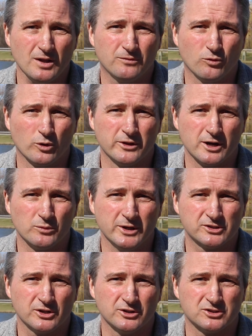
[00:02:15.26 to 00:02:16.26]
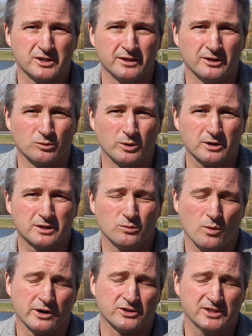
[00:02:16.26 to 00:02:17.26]
for their research and their work
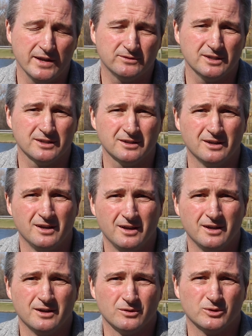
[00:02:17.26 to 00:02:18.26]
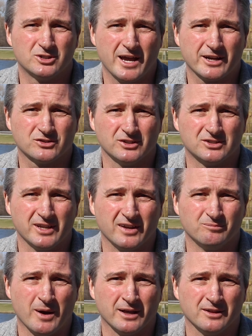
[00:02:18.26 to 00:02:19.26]
in water safety, which actually
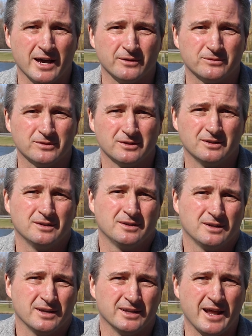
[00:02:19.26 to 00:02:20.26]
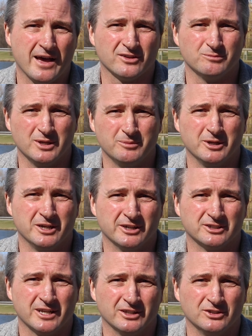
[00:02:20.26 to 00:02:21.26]
saved my life and has me be
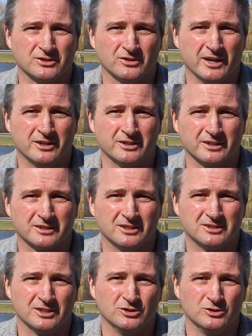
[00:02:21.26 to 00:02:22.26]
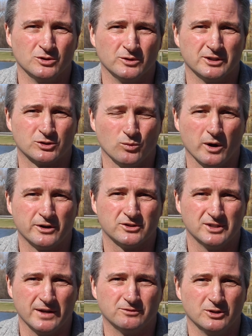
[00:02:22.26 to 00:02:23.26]
here 10 years later to continue doing this water
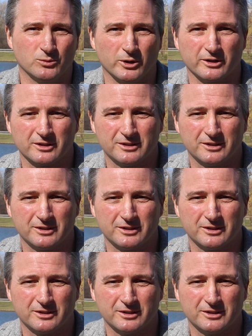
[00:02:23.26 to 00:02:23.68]
safety work.